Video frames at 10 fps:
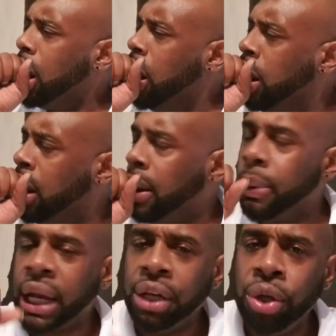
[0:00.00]
but
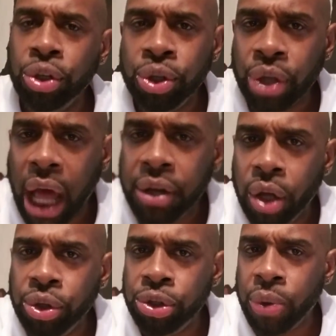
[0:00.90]
I know you I know
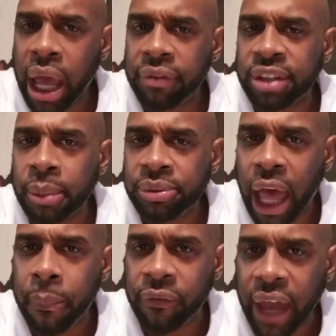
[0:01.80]
you do have some
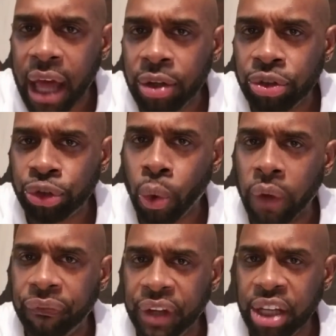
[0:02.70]
type of allergies
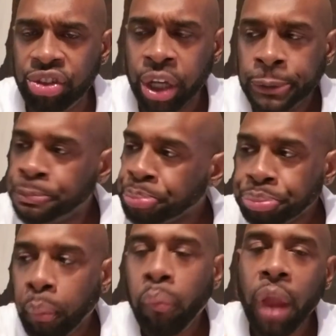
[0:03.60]
toward fish.
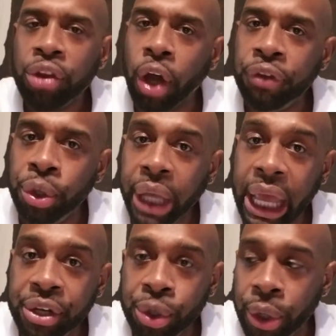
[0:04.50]
So if you
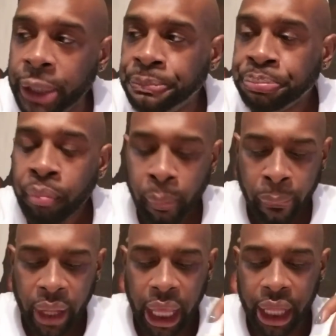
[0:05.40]
can do it
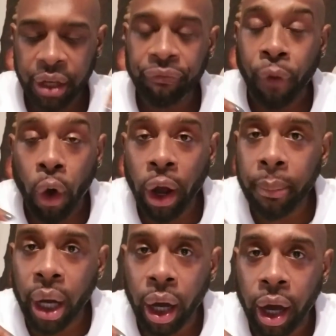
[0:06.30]
in the
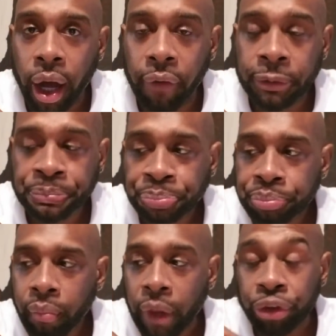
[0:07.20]
form of
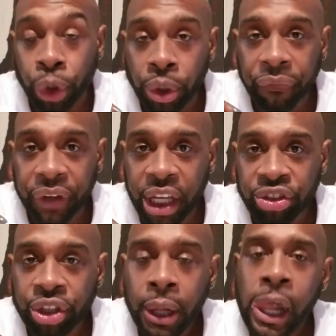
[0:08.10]
tuna
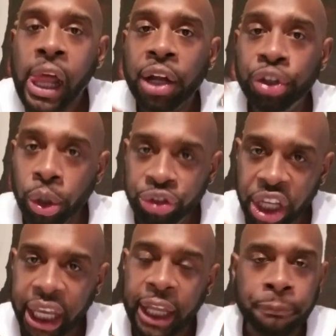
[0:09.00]
fish, do
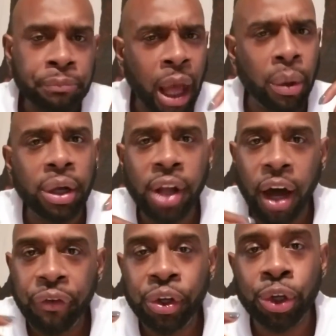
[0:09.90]
chicken. I would
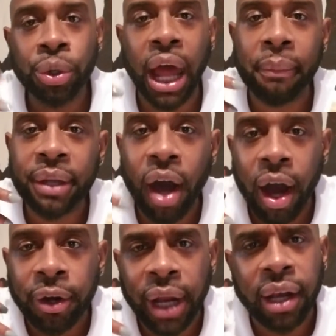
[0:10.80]
love for you to do it. I'd be
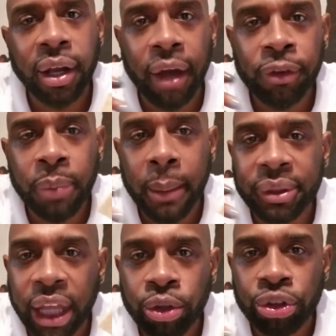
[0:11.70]
honored. I love you, baby.
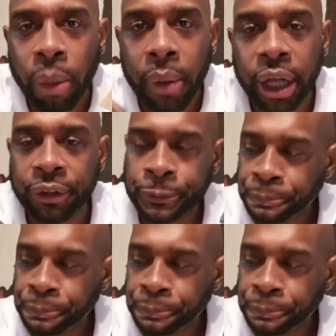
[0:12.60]
Thank you so much.